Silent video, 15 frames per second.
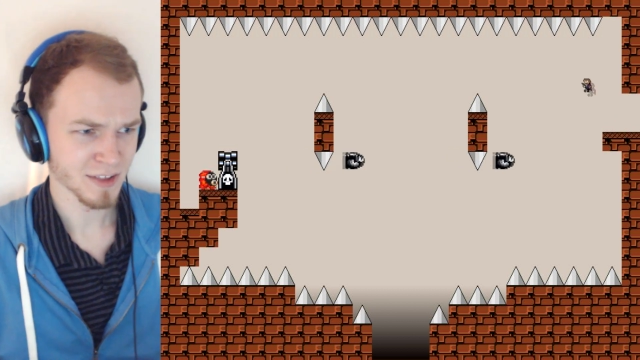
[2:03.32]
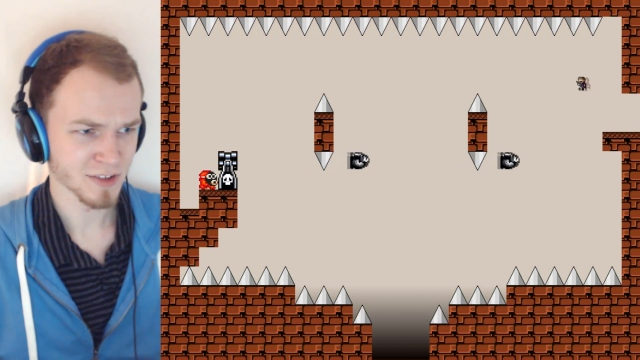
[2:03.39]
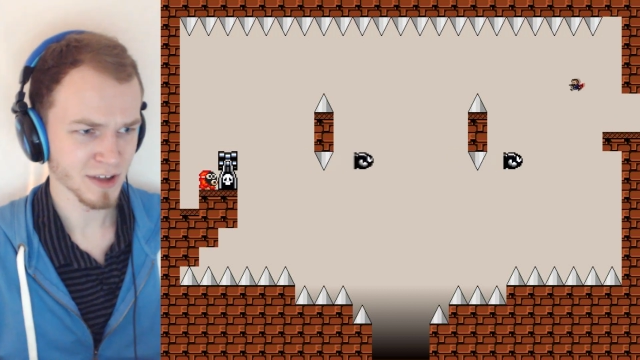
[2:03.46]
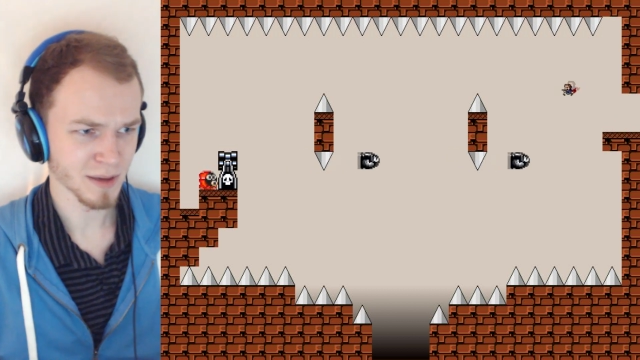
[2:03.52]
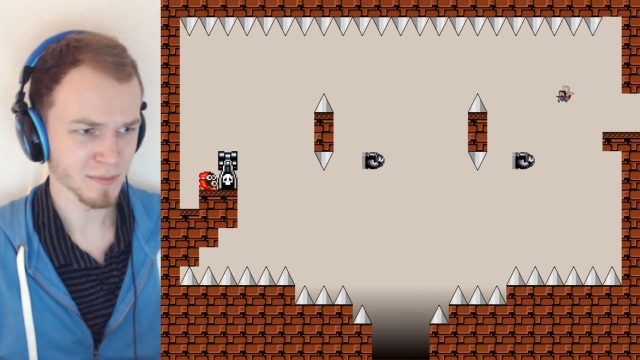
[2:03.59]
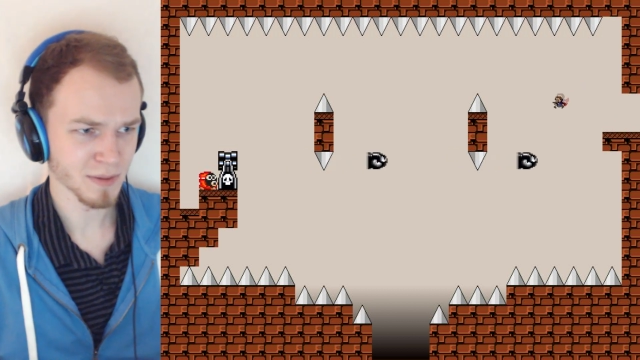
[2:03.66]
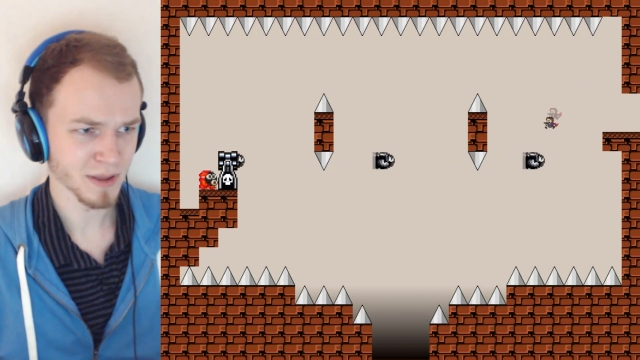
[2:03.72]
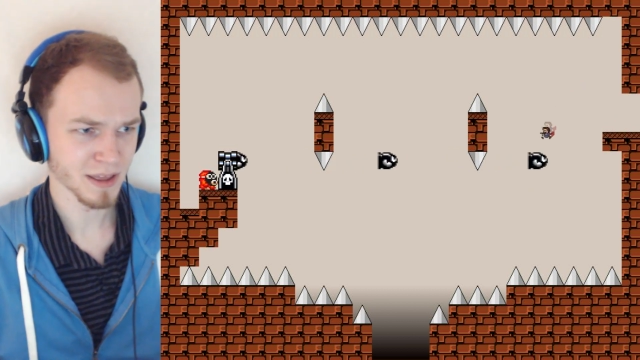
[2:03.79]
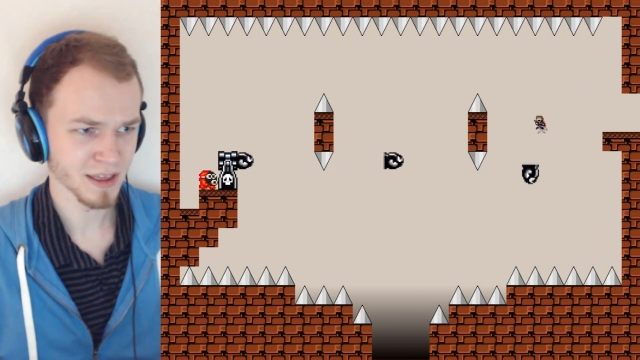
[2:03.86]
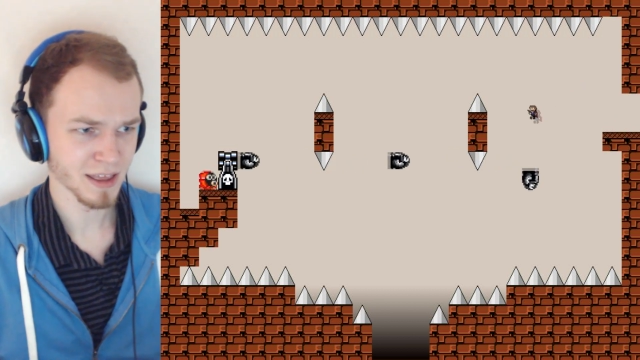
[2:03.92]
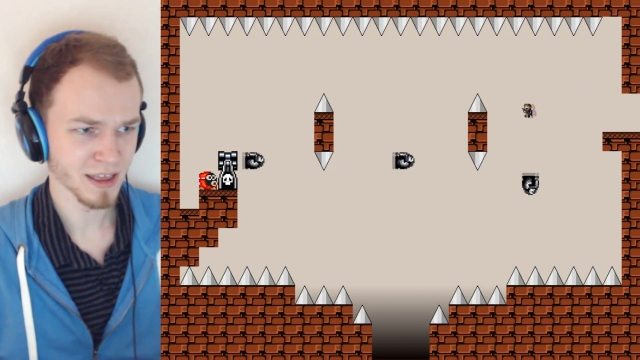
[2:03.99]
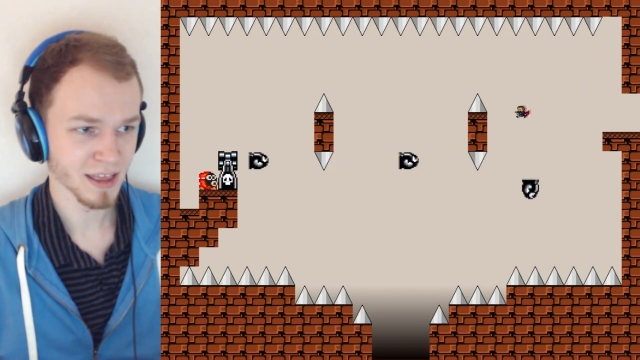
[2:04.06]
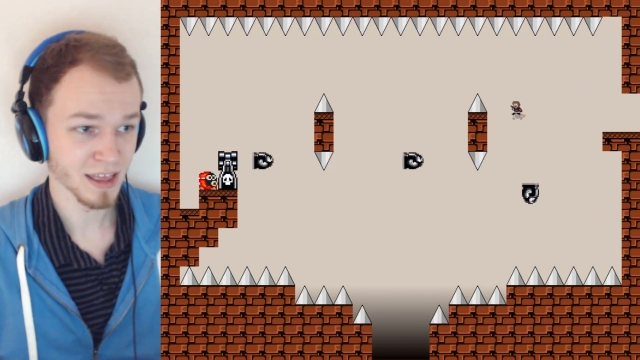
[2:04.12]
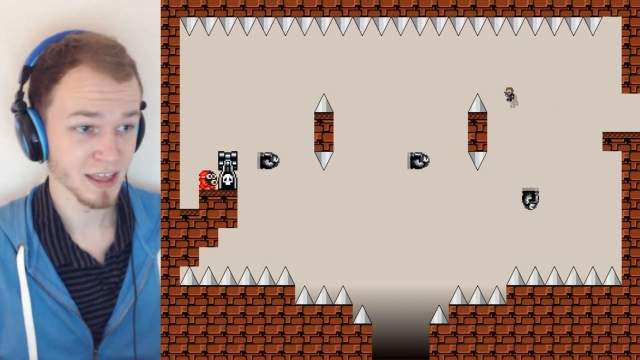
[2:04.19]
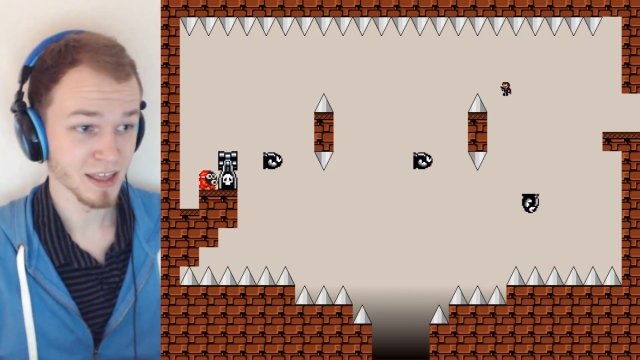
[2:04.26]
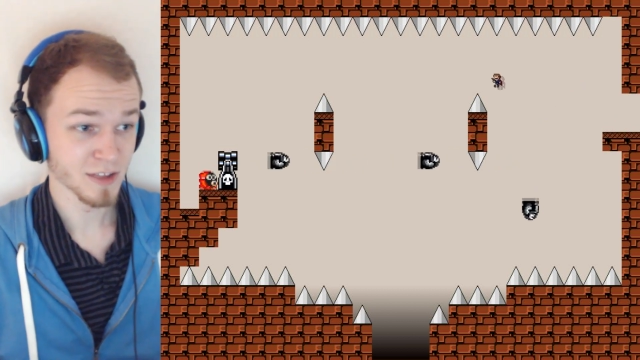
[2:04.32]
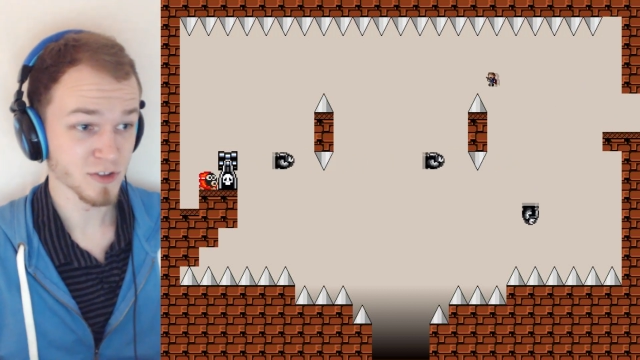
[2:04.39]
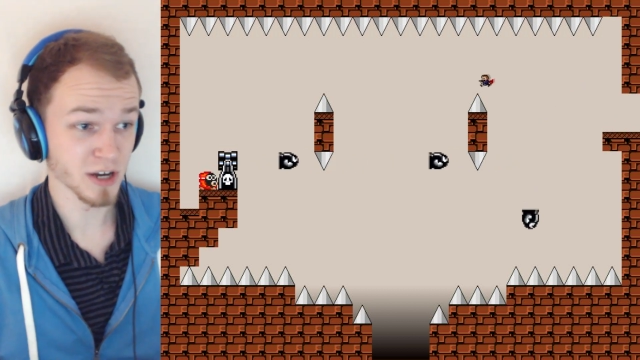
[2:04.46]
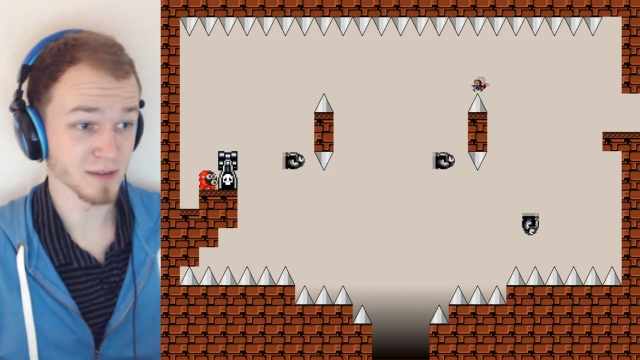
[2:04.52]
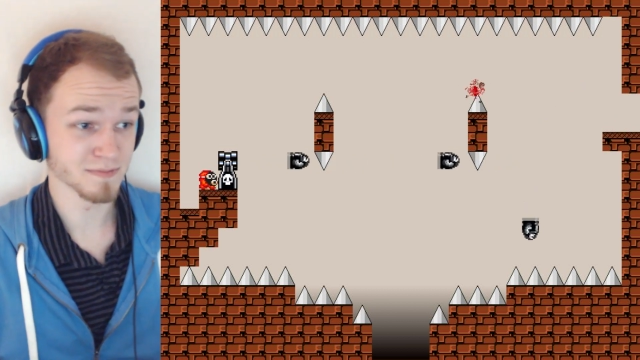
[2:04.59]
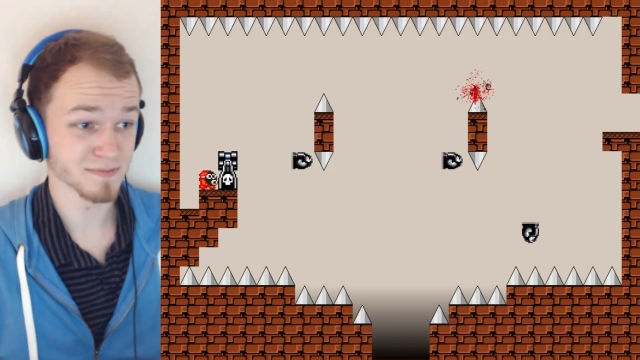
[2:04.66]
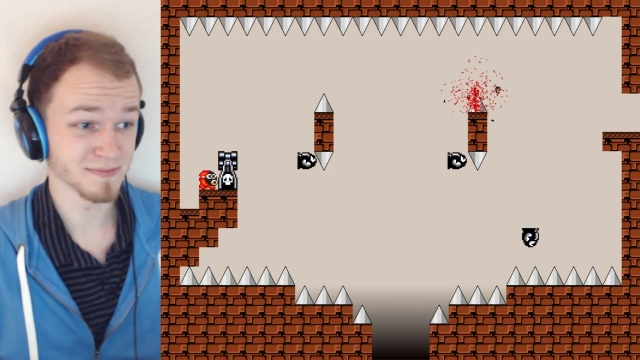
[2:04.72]
Jump.
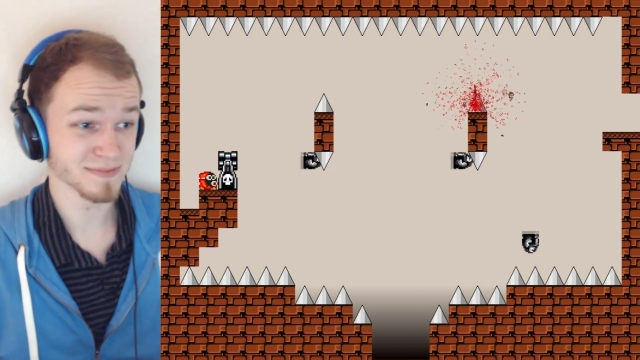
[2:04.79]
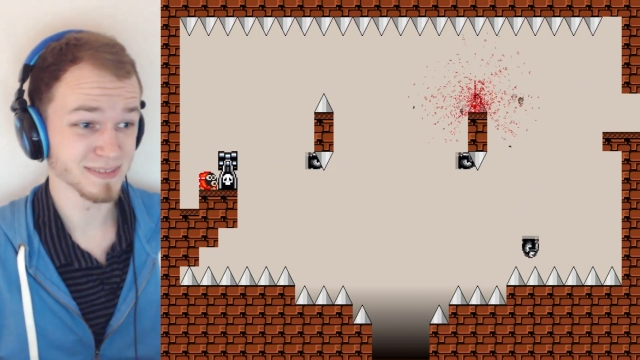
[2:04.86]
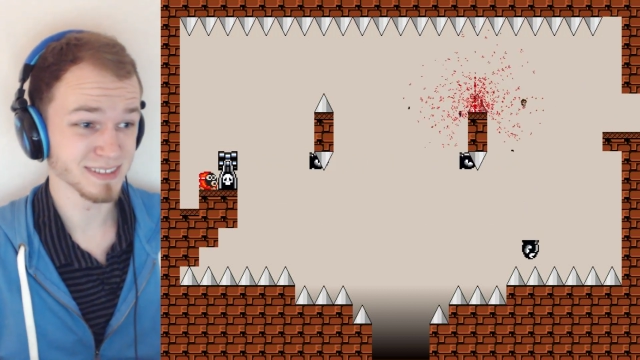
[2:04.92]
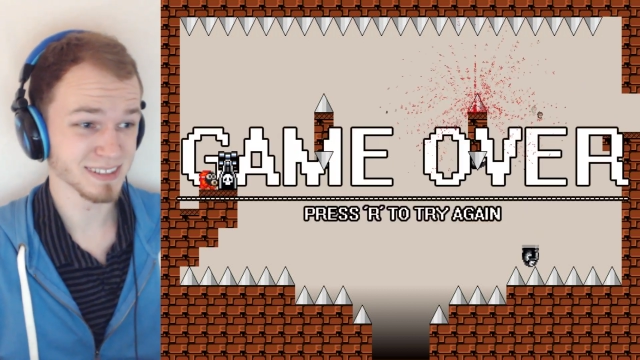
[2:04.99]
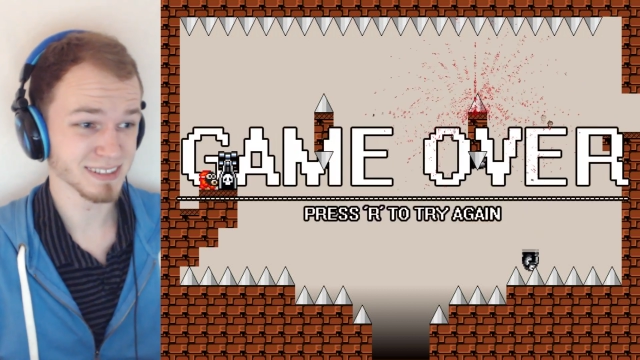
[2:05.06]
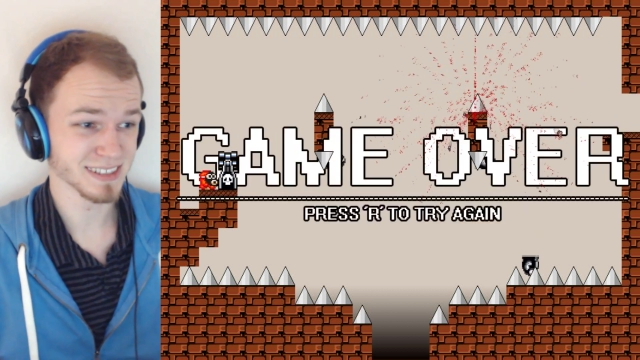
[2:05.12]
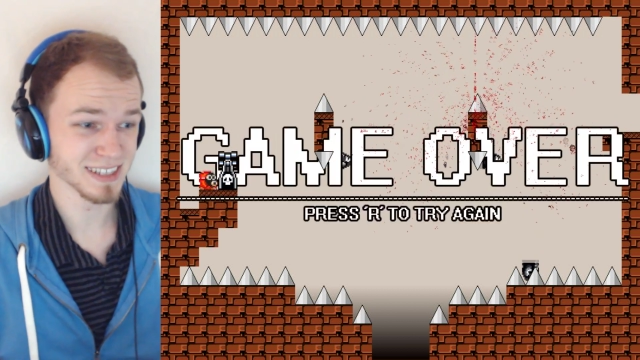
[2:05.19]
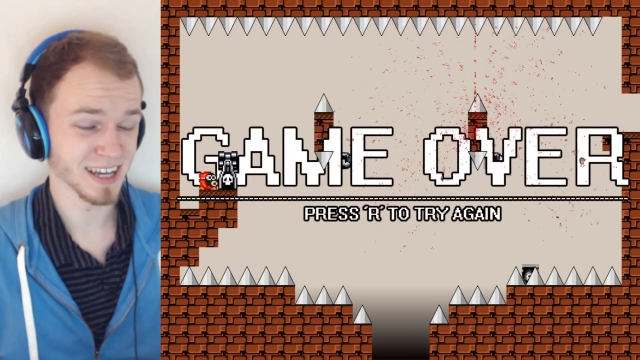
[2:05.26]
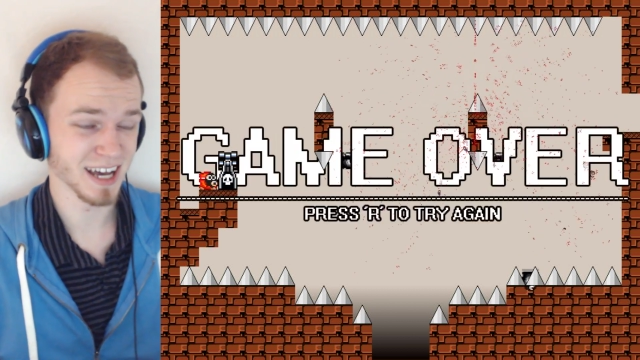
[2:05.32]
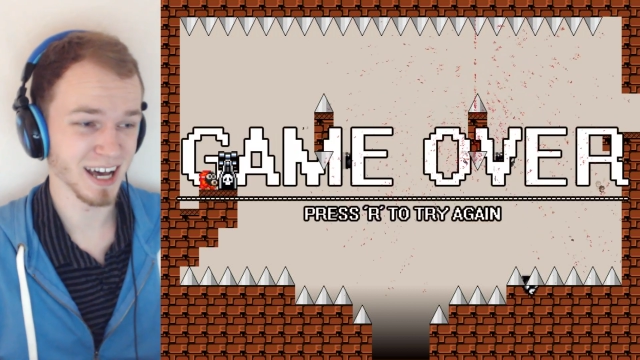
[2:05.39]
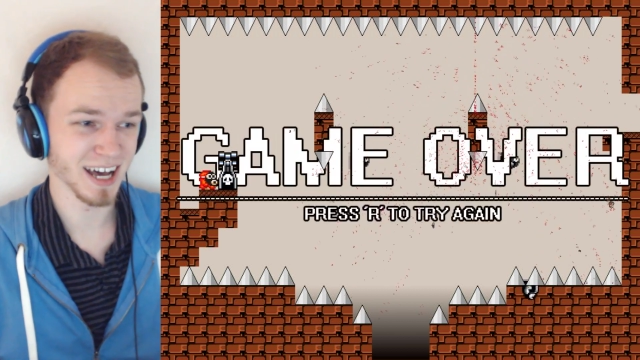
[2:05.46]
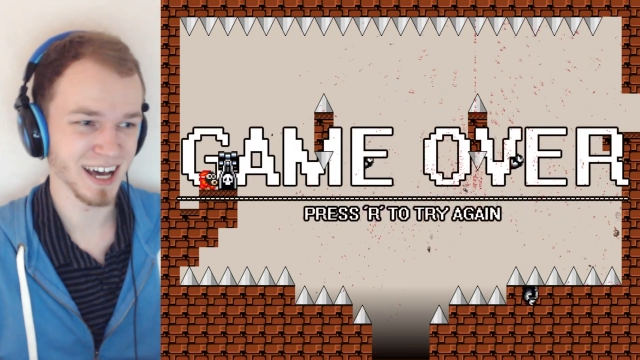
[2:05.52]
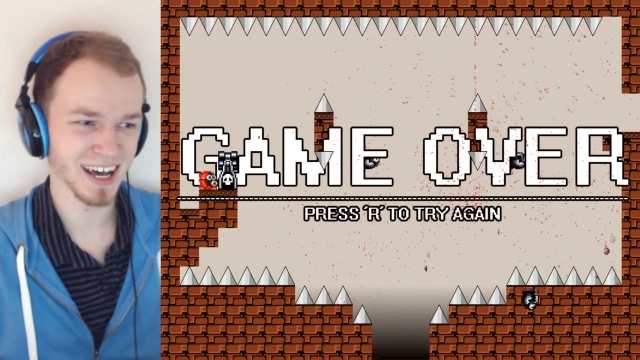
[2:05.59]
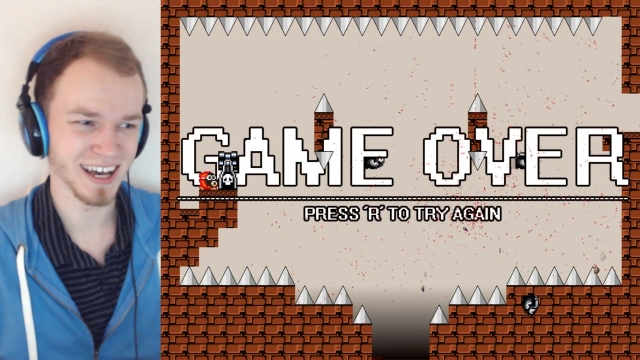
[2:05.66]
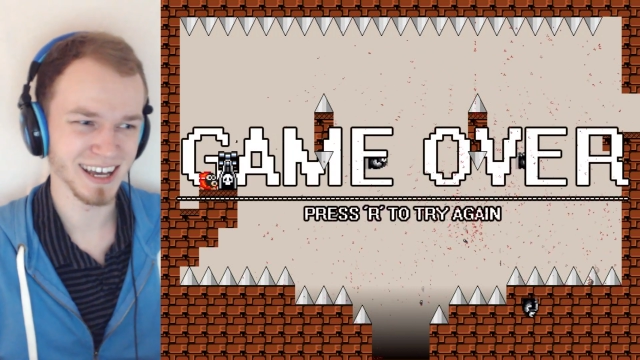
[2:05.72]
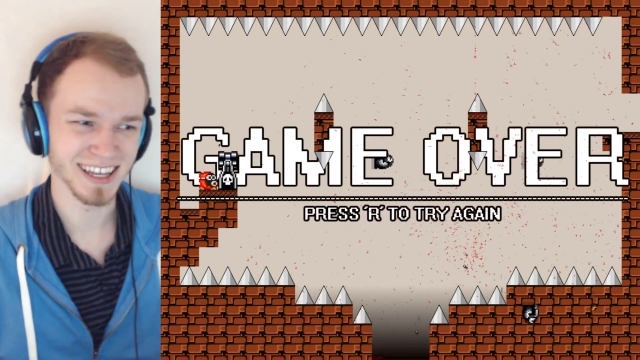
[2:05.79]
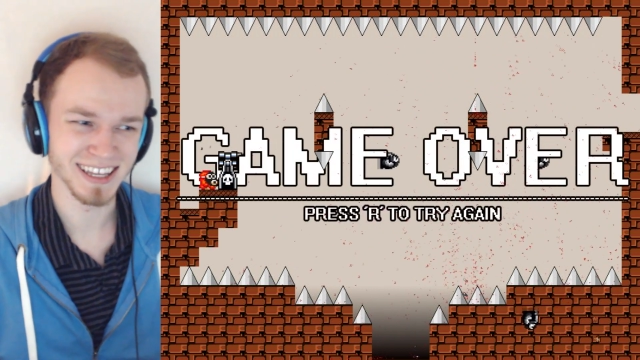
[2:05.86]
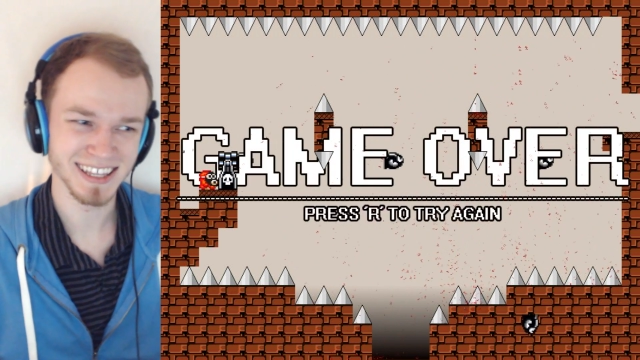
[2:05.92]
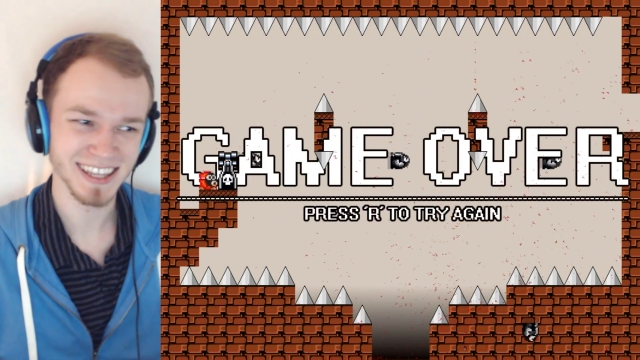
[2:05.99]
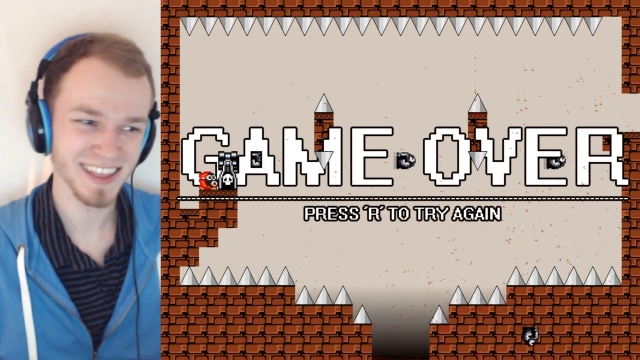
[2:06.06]
Jump! Ah,